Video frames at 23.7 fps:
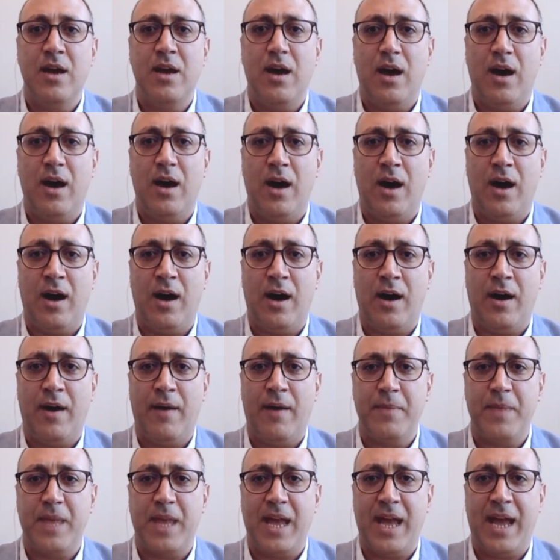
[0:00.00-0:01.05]

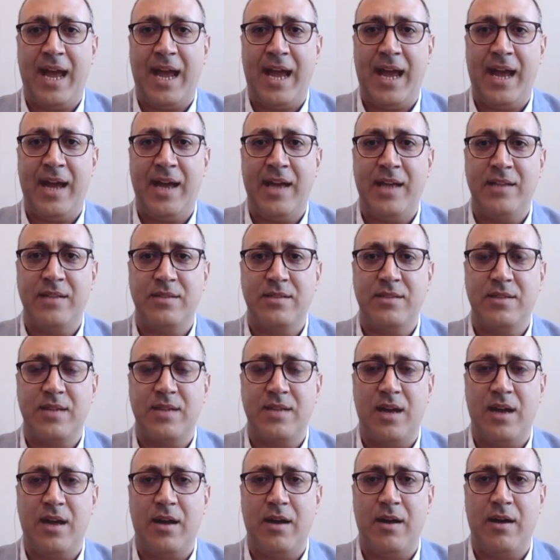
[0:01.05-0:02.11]
and
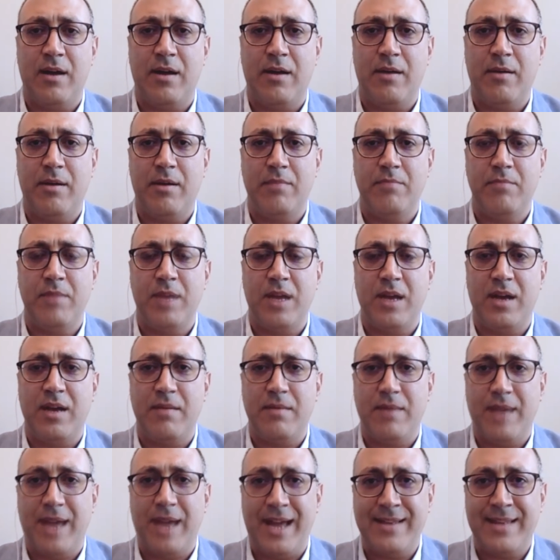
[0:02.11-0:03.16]

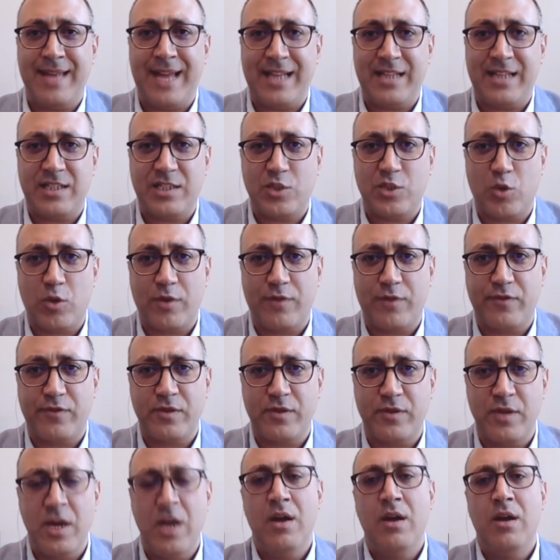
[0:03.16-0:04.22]
that sort of
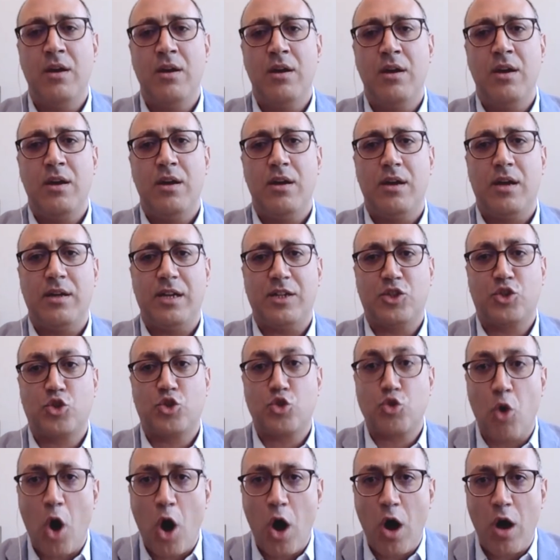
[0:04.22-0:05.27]

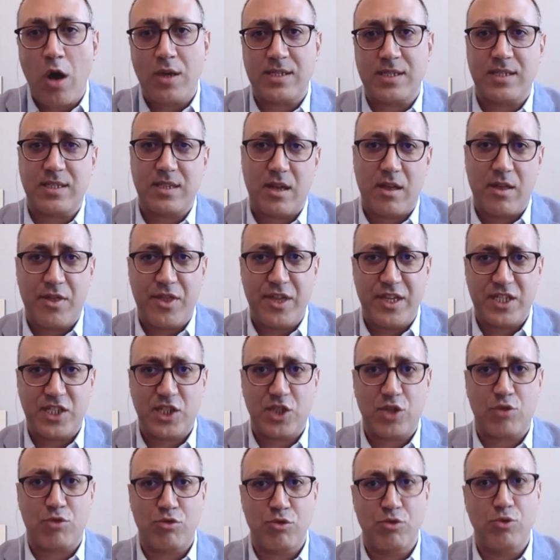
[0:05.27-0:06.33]
draws this
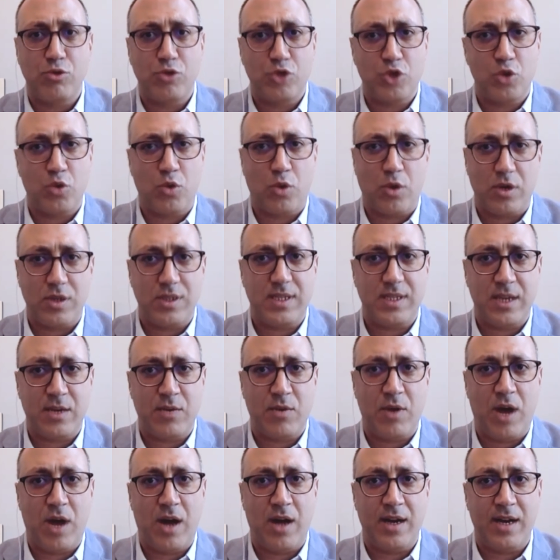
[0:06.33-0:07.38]
screw towards
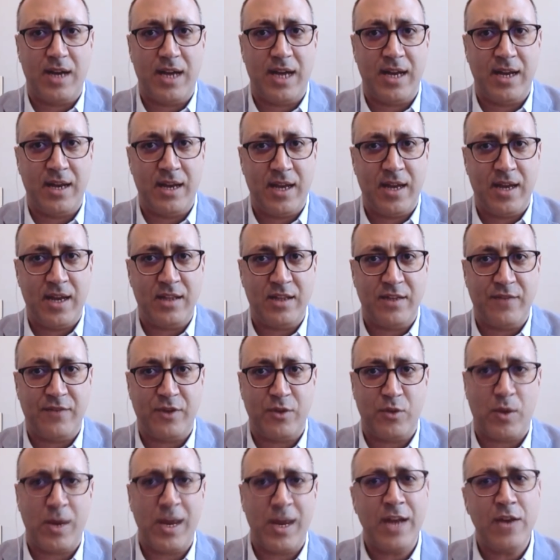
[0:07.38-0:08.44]
Iran in a
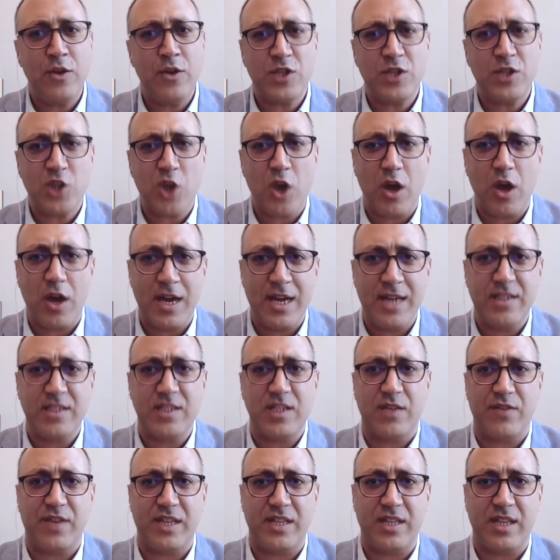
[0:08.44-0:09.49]
different way. And you saw hints
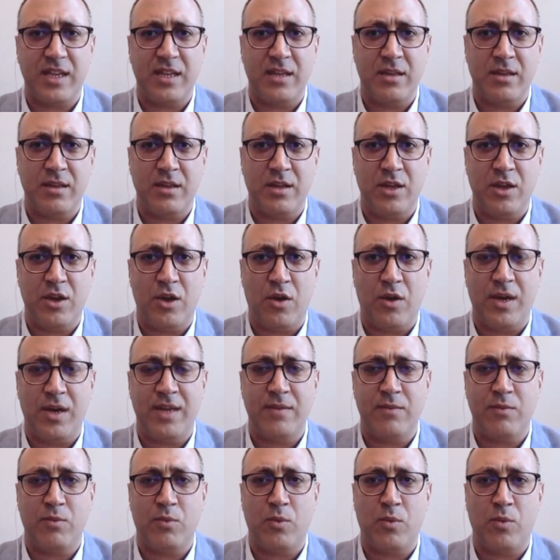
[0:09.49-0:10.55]
of it in
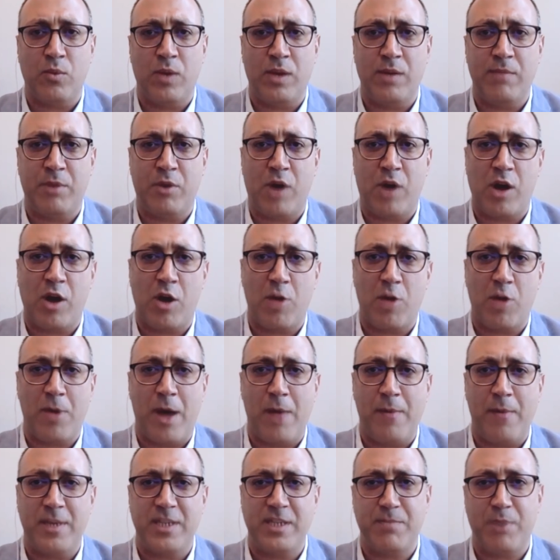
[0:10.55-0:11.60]
when Barack
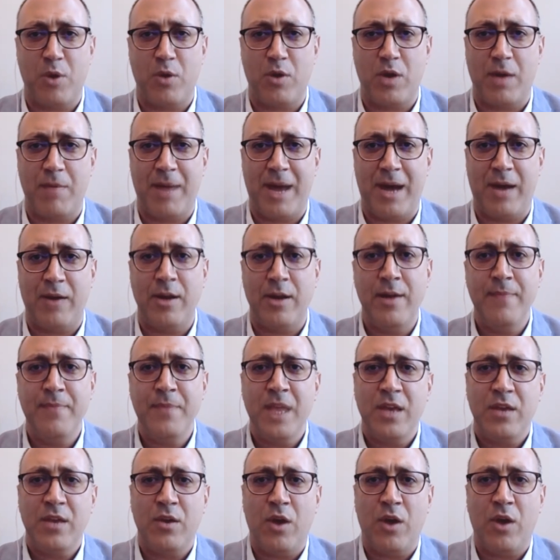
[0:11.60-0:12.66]
Obama spoke about,
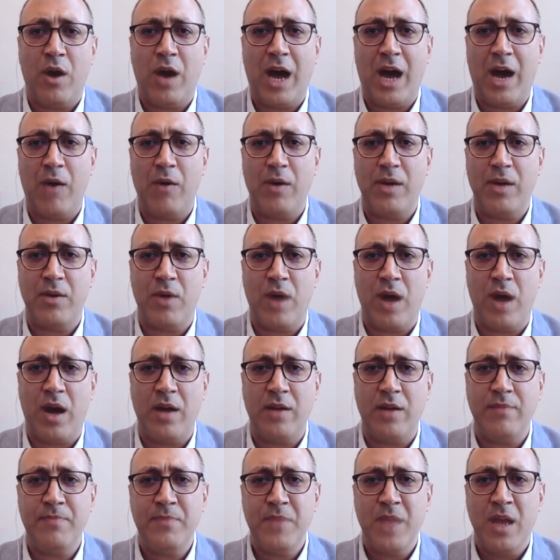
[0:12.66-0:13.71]
how Iran,